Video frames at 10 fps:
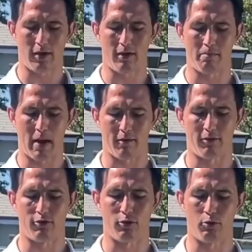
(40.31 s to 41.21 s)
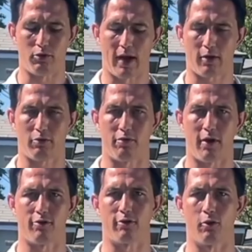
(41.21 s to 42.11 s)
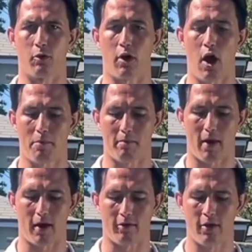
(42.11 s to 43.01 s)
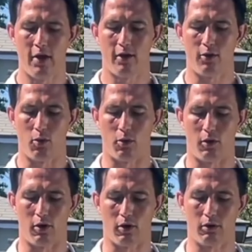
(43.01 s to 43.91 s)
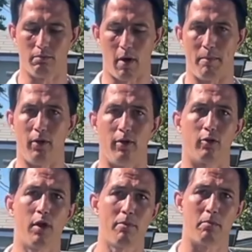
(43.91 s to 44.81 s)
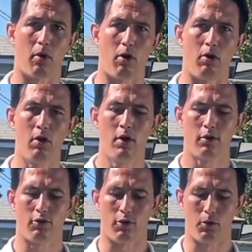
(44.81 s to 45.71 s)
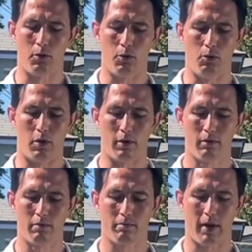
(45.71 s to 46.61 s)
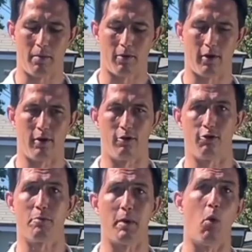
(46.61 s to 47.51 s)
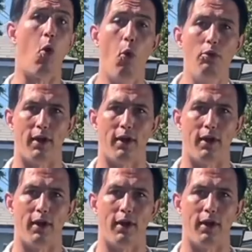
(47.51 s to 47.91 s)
up having to sacrifice or compromise your ability to grip the ball to be able to just be able to hold it,